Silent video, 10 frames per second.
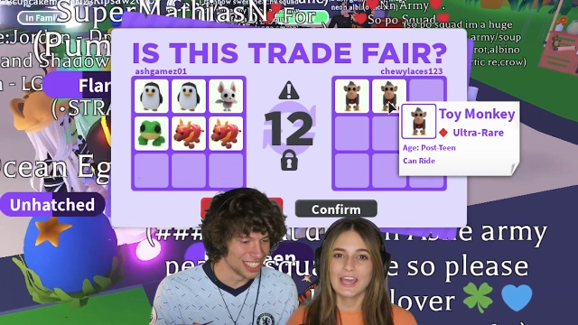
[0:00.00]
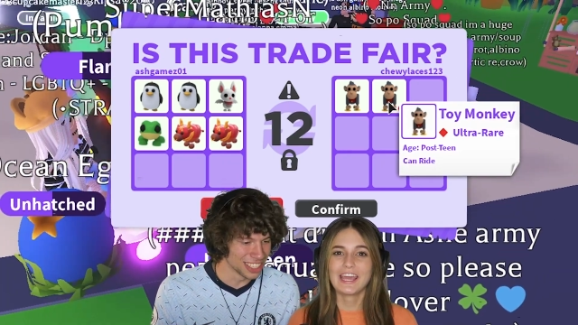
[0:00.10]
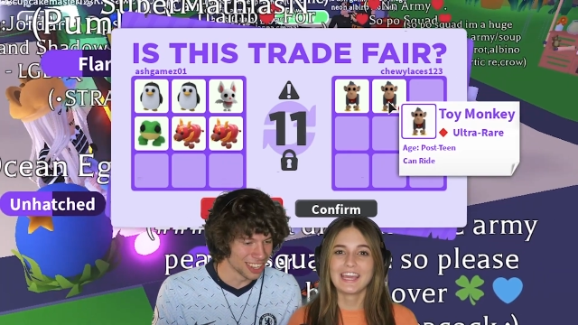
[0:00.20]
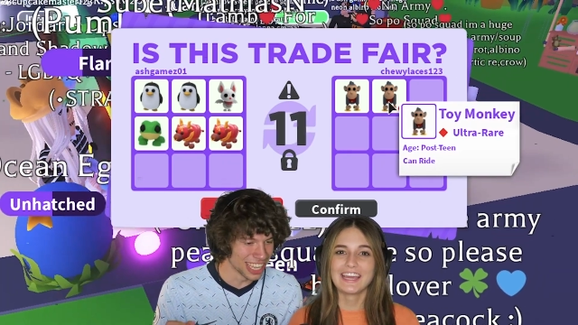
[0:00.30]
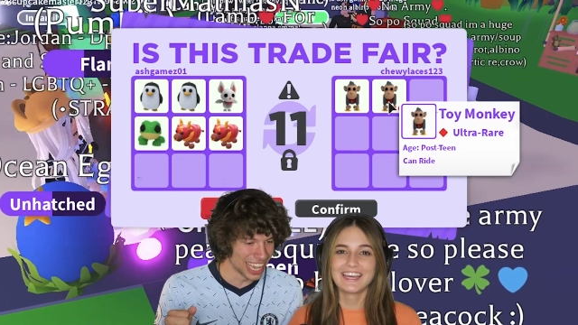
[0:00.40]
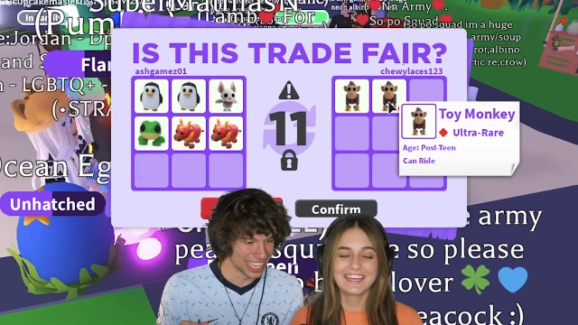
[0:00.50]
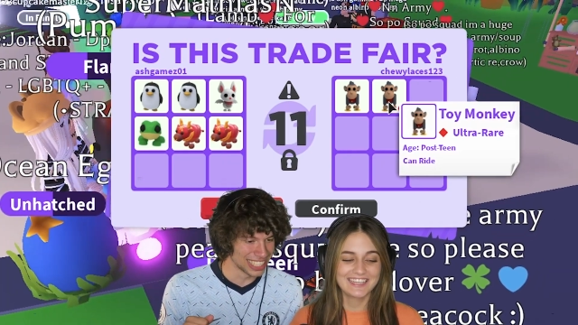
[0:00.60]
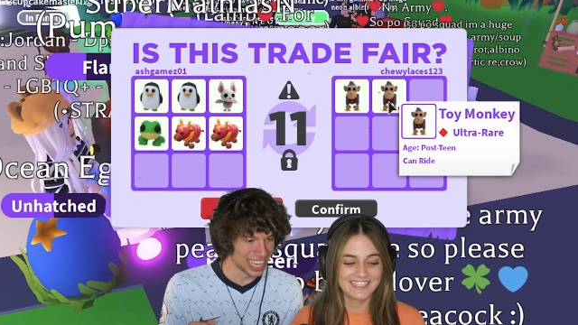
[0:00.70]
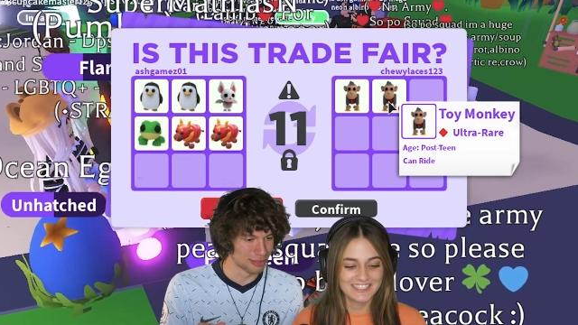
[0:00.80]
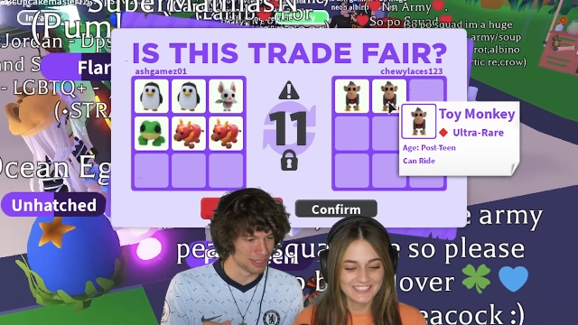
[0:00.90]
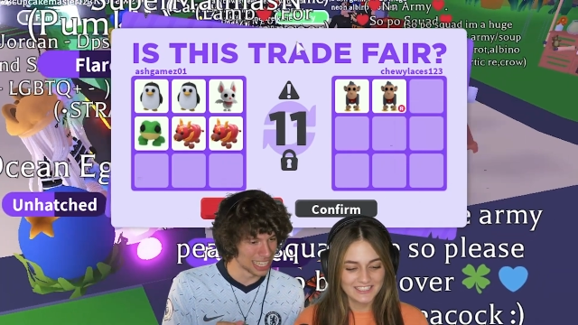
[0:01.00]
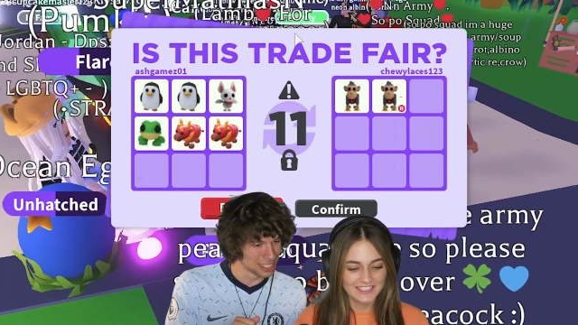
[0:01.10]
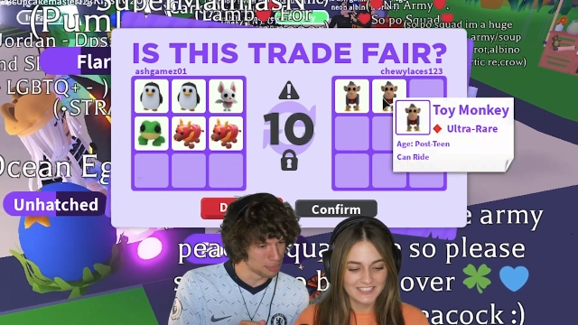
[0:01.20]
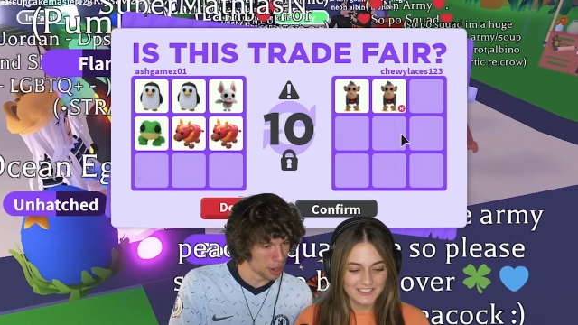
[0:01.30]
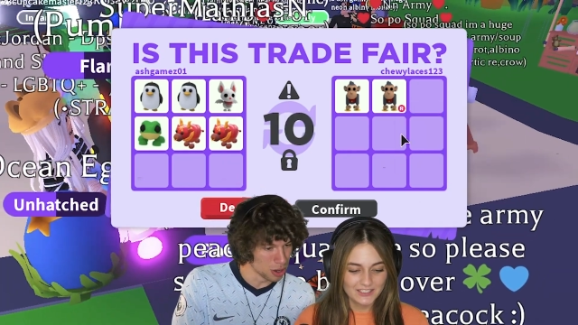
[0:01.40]
Speaker 1: Is she gonna accept?
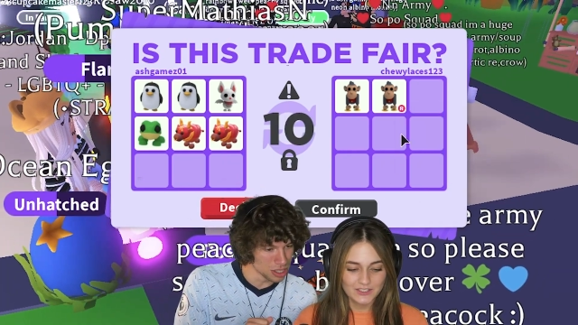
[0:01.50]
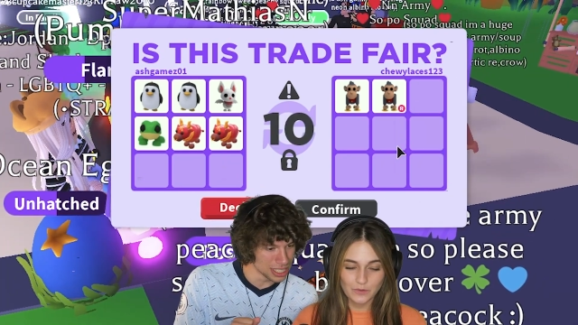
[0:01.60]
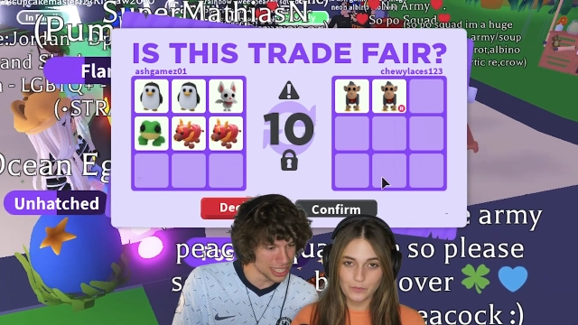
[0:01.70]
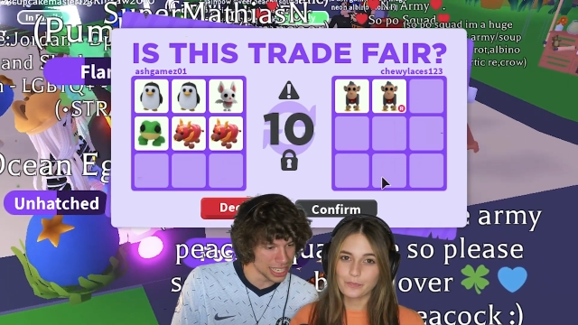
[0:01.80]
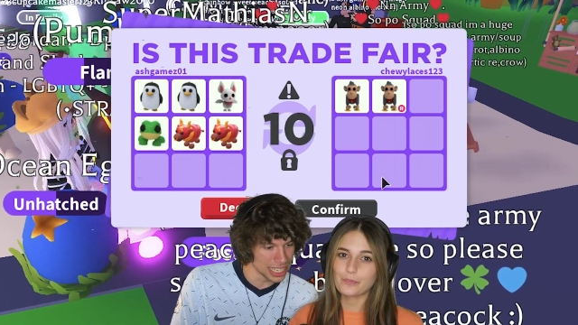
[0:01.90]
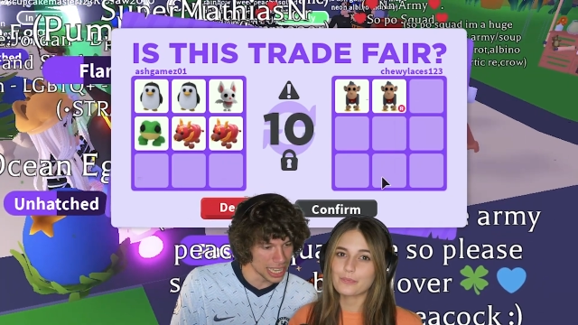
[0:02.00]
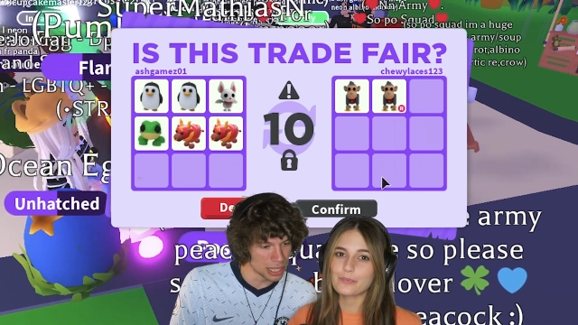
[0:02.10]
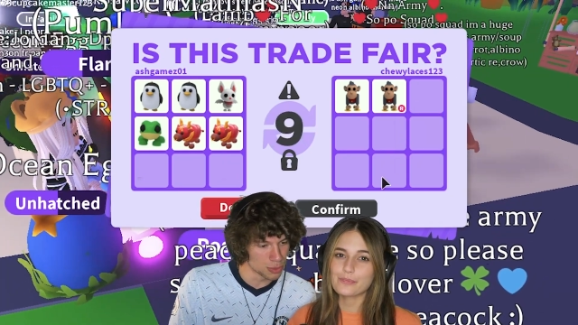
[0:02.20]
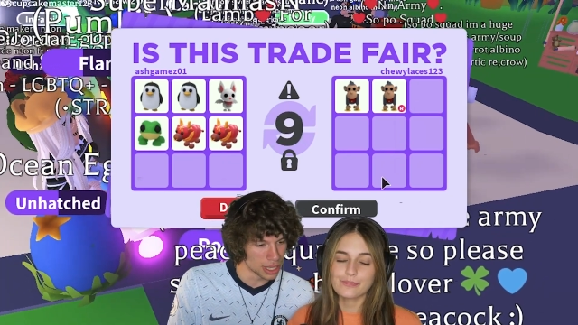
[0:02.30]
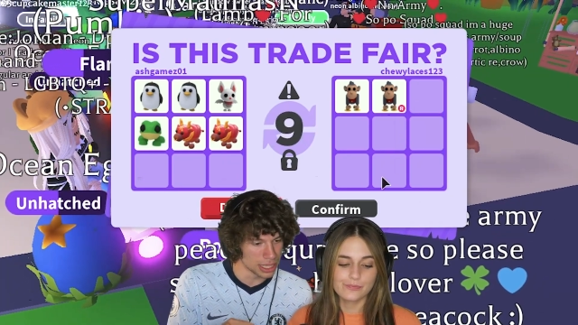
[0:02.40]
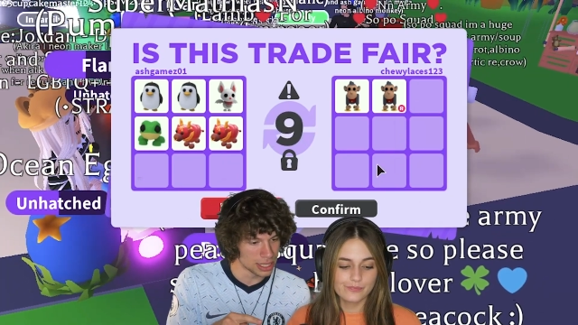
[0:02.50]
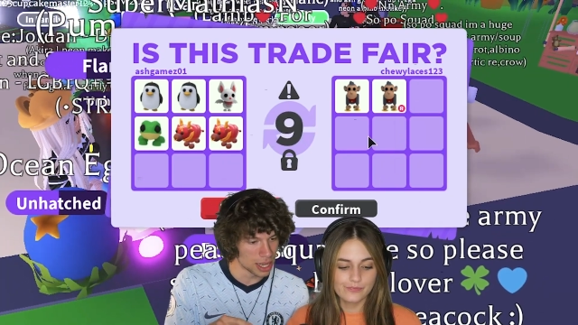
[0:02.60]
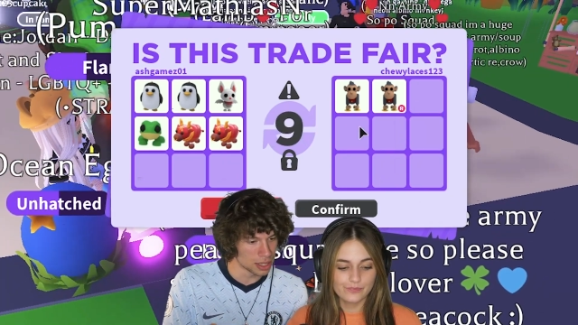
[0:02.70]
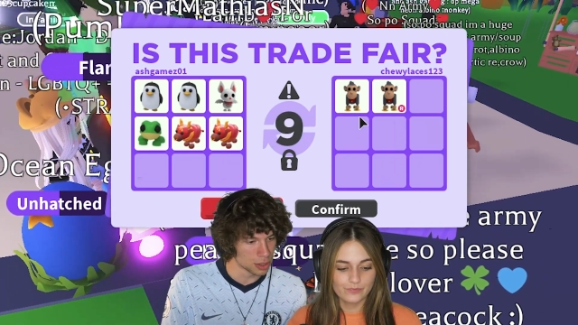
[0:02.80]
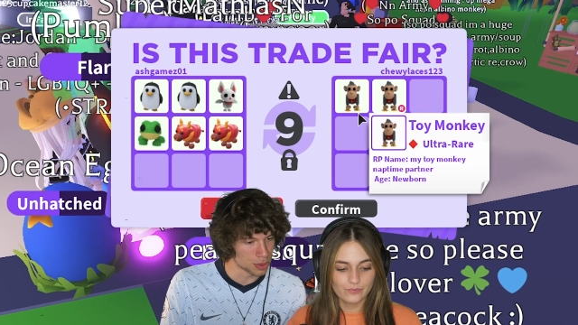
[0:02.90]
That's a post-teen, and what is
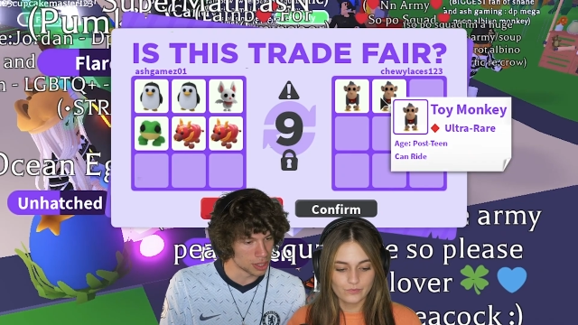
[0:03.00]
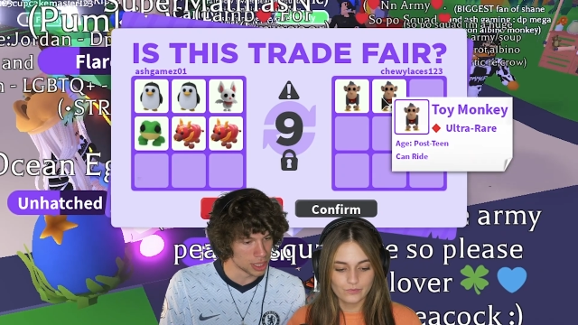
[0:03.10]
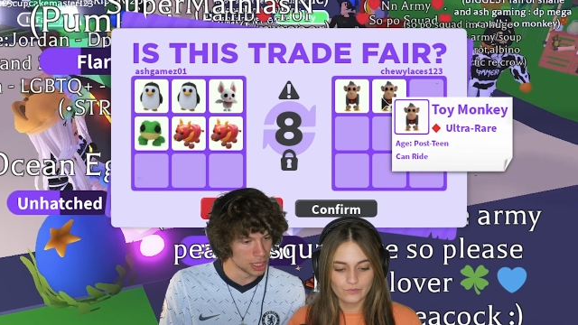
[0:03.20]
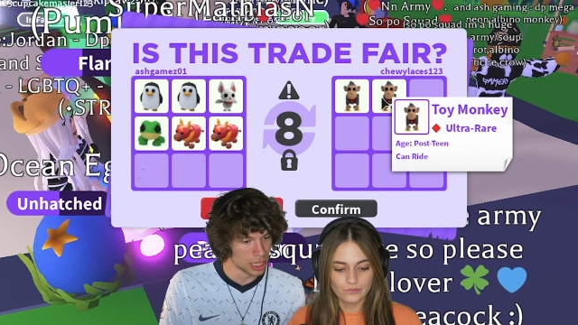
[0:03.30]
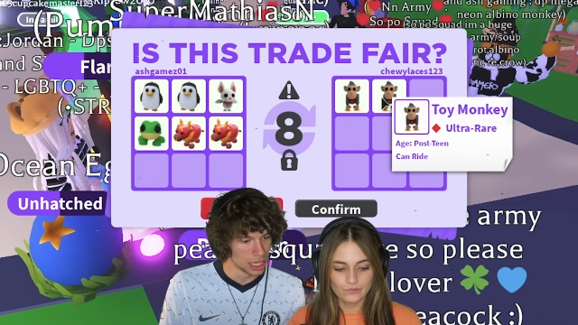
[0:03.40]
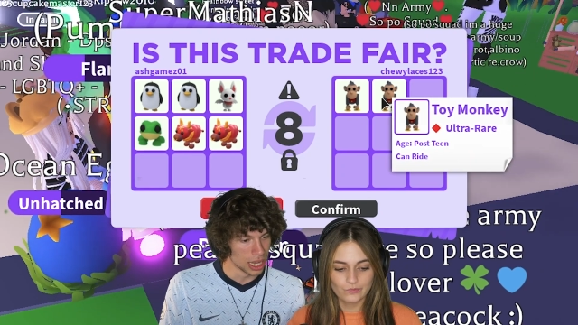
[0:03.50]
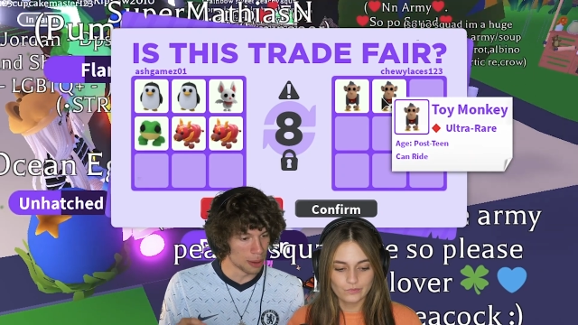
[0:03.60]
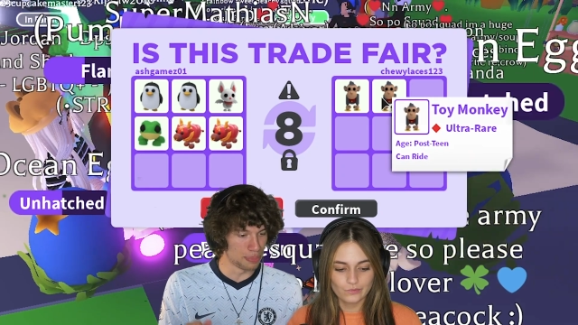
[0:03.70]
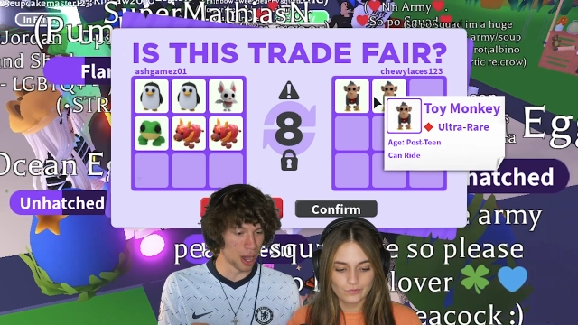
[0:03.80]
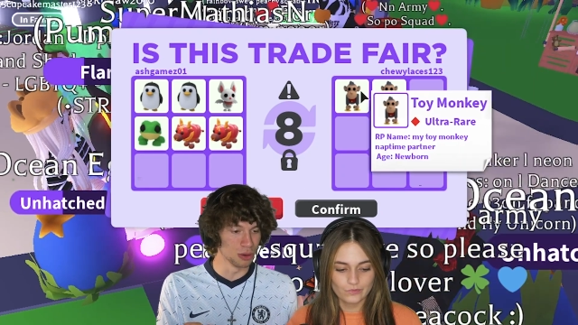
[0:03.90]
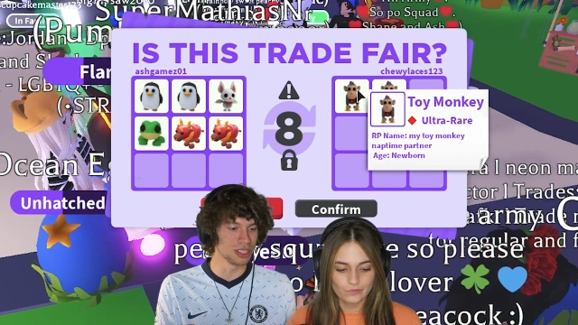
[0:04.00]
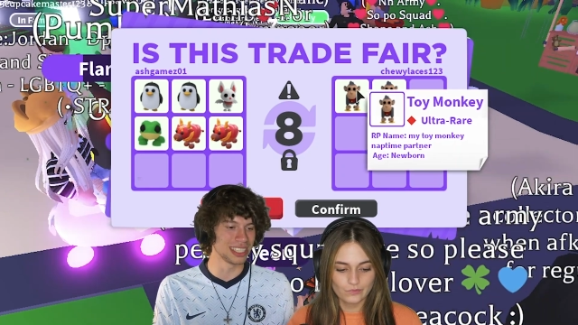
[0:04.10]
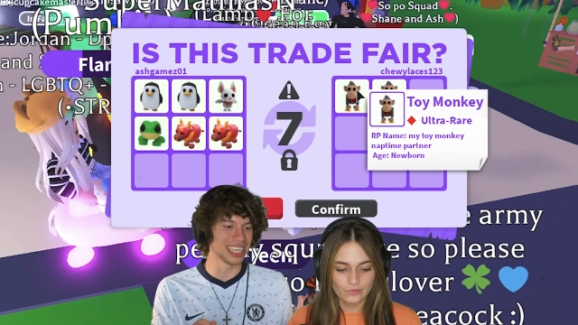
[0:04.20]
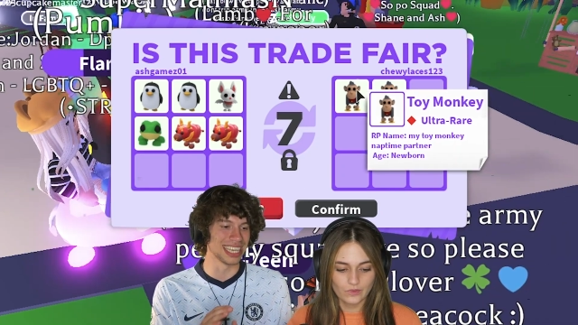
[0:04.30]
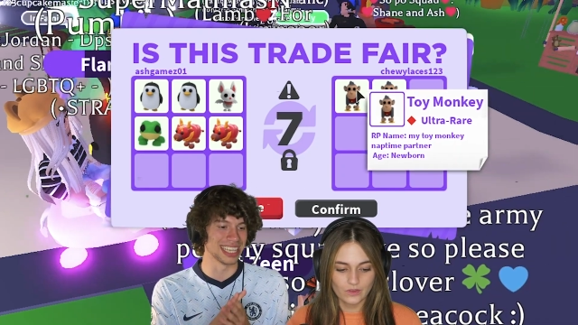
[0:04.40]
the other one? A
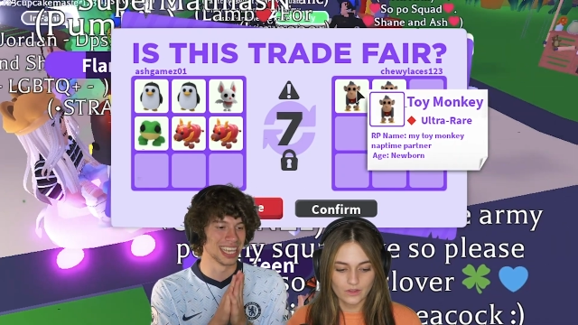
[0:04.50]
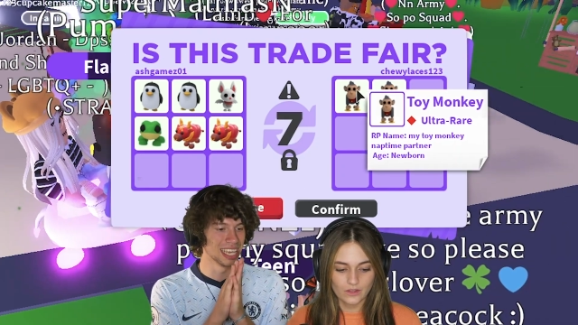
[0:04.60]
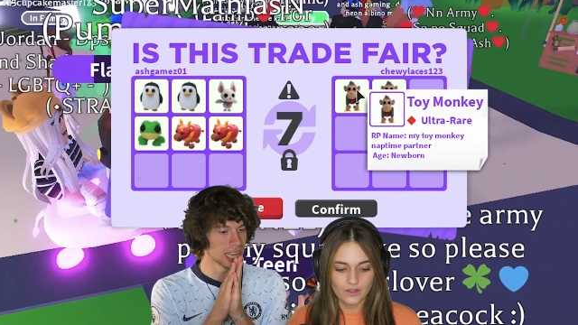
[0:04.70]
post-teen.